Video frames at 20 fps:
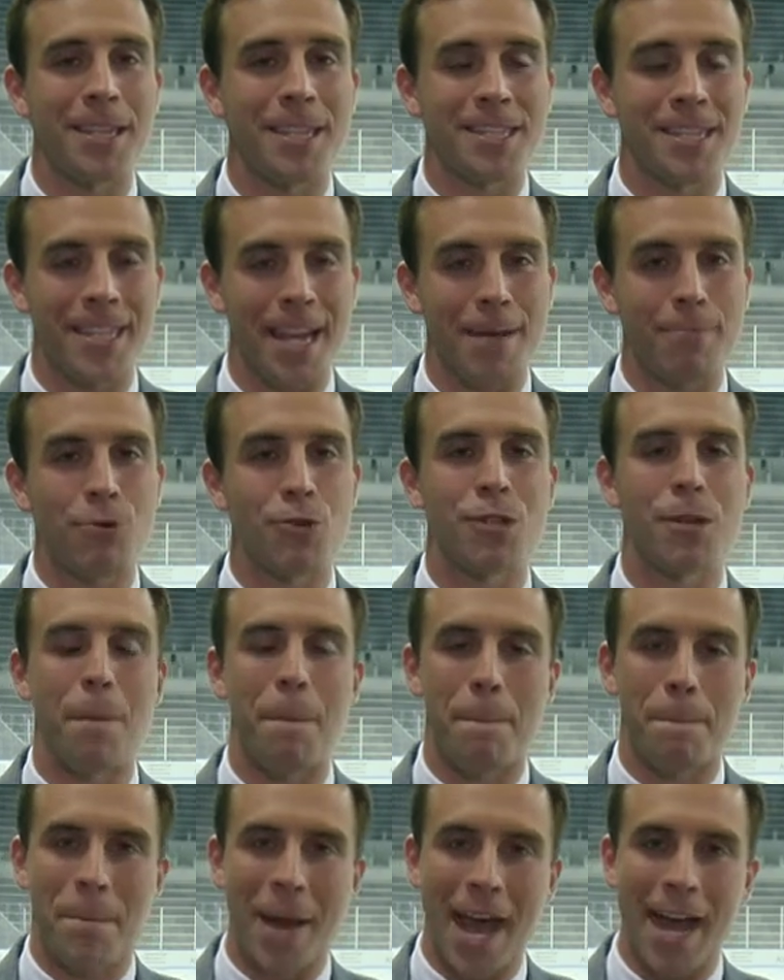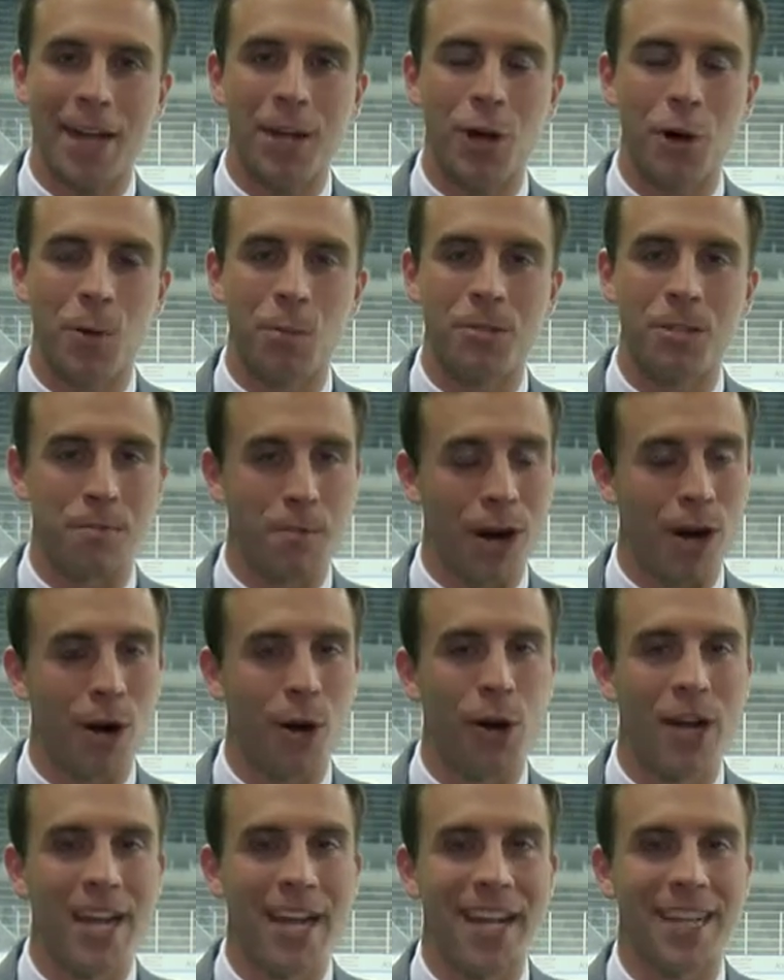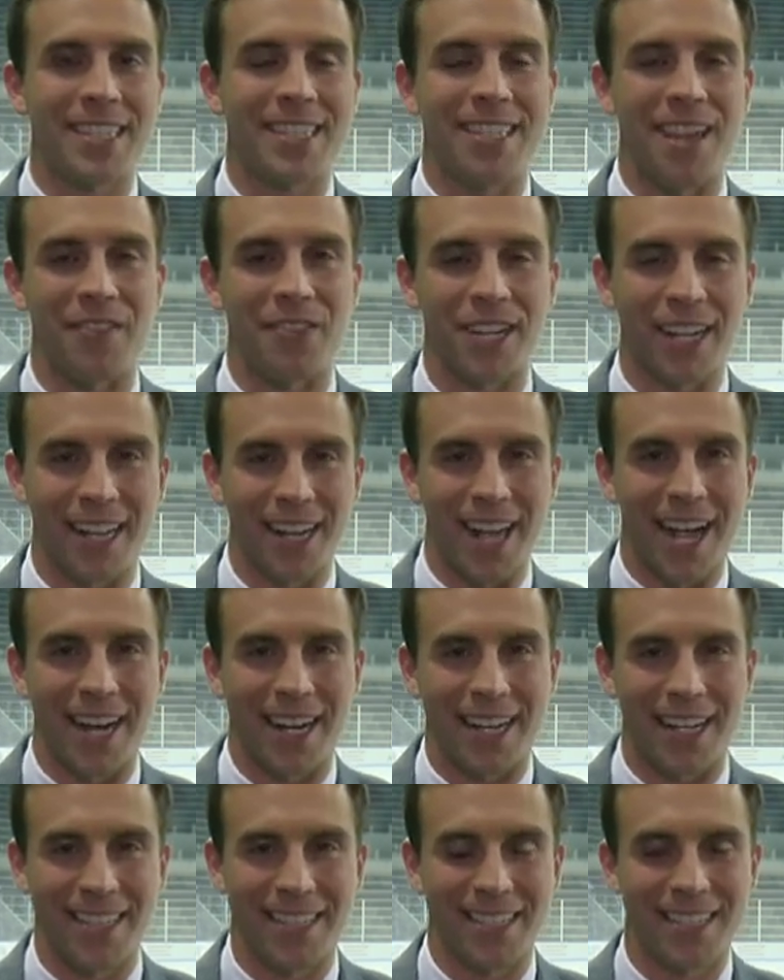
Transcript: The Sabres back home tomorrow at 7 o'clock.